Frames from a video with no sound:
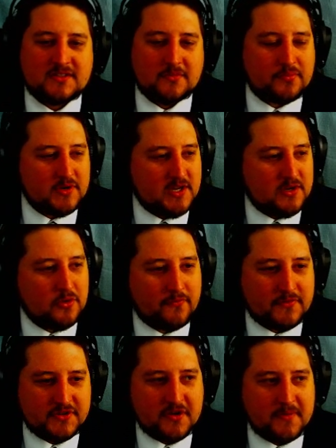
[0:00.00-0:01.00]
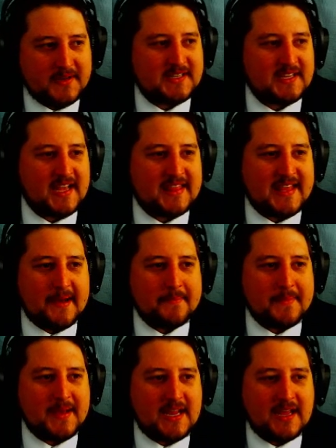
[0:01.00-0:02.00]
So pretty cool for Dota Pit to get that
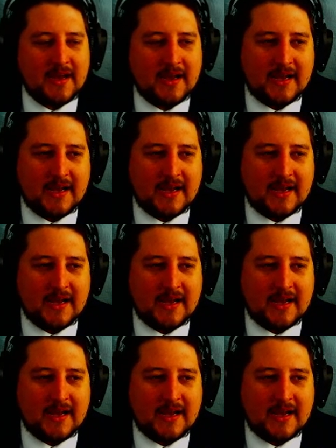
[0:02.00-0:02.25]
many.